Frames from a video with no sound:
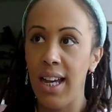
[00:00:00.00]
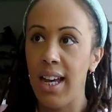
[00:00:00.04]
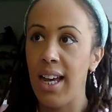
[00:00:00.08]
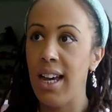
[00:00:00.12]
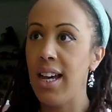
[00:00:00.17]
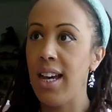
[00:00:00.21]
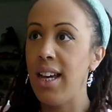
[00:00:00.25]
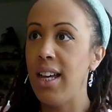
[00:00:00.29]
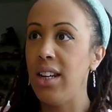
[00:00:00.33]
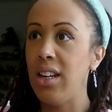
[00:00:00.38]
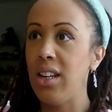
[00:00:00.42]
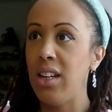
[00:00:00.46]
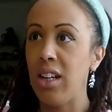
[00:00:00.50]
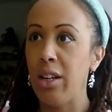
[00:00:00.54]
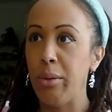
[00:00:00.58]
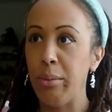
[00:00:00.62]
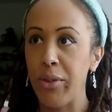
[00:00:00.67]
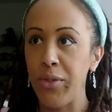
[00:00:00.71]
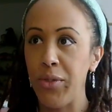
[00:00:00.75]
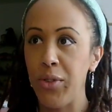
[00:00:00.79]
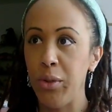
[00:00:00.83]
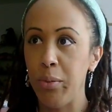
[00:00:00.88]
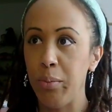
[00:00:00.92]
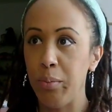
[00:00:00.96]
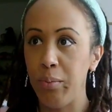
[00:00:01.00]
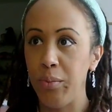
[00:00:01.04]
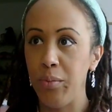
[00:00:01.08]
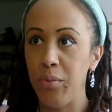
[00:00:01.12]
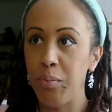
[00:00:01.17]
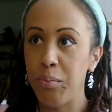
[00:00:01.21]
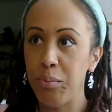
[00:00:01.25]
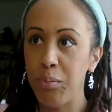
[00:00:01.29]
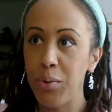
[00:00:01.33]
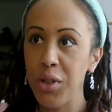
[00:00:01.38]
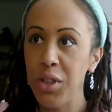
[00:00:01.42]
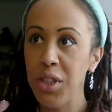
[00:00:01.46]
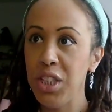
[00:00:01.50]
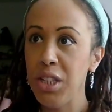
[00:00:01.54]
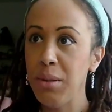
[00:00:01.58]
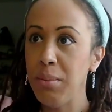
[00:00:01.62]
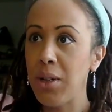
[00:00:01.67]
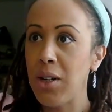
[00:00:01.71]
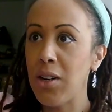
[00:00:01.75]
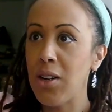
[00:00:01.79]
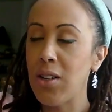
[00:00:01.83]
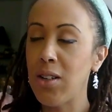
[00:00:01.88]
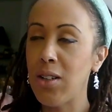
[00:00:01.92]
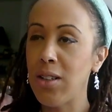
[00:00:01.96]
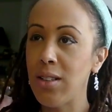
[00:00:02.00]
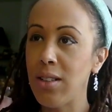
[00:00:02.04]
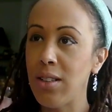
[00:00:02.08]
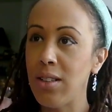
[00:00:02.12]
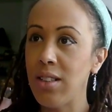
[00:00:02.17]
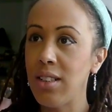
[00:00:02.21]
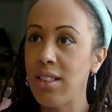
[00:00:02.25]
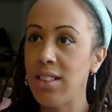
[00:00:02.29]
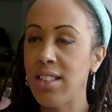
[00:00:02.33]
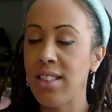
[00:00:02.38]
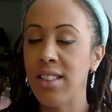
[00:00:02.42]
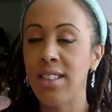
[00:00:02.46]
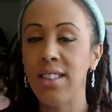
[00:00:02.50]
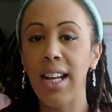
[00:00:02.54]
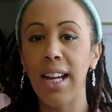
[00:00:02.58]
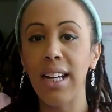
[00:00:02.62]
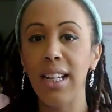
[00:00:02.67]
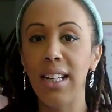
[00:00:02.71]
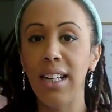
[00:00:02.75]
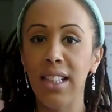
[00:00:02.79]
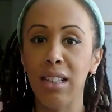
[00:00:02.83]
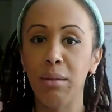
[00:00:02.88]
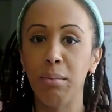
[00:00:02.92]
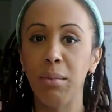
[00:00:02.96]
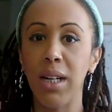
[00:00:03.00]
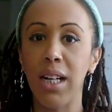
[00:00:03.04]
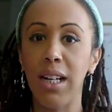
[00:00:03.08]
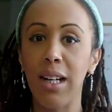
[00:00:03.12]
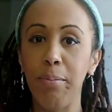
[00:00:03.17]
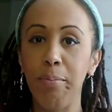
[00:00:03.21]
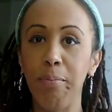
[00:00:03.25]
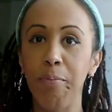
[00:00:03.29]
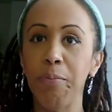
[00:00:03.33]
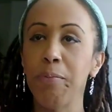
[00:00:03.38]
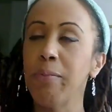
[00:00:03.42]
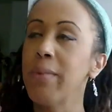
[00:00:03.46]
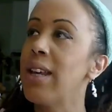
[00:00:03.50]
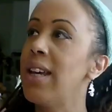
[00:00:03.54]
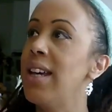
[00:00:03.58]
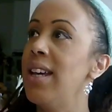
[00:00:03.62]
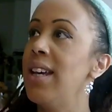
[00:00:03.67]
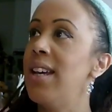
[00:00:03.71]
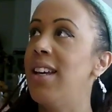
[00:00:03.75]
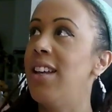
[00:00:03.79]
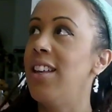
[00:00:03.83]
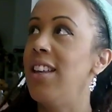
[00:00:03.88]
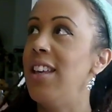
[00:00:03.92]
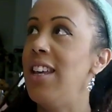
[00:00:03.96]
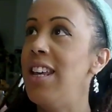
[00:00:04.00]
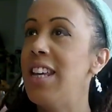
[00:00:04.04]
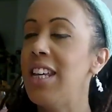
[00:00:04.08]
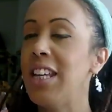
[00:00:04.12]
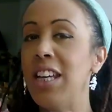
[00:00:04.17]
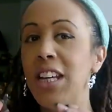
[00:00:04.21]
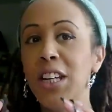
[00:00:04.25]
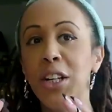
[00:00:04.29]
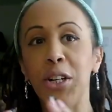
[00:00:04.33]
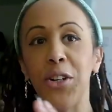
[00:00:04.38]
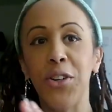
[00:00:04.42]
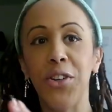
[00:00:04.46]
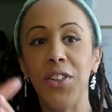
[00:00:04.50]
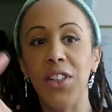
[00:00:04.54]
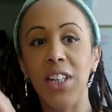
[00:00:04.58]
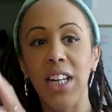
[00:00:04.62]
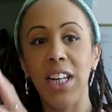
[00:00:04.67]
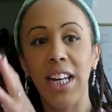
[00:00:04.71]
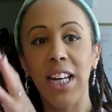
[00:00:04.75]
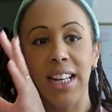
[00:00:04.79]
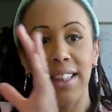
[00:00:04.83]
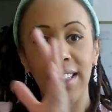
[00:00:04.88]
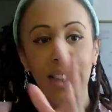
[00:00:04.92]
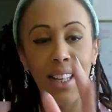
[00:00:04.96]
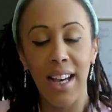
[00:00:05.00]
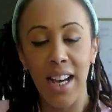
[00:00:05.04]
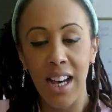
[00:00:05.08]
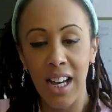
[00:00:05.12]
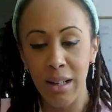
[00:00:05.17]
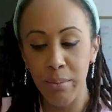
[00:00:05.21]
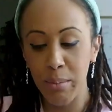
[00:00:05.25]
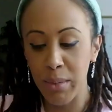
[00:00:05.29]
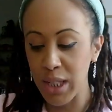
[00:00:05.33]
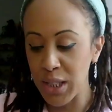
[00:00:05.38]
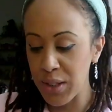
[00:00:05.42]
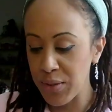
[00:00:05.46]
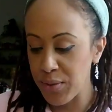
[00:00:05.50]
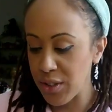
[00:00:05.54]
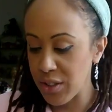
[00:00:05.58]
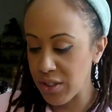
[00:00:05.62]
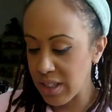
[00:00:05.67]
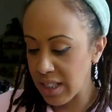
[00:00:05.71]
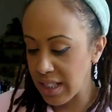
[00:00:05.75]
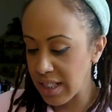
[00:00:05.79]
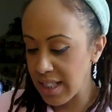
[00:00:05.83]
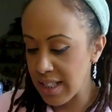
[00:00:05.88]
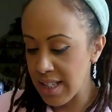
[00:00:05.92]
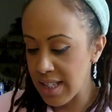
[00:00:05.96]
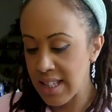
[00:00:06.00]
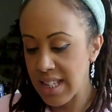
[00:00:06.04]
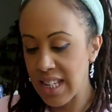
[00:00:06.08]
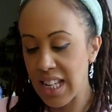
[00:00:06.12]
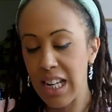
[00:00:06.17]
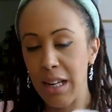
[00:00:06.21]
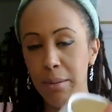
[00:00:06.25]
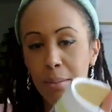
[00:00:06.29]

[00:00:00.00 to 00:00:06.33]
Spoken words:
And if you put them all, stacking them up, it can create the atmosphere, like the same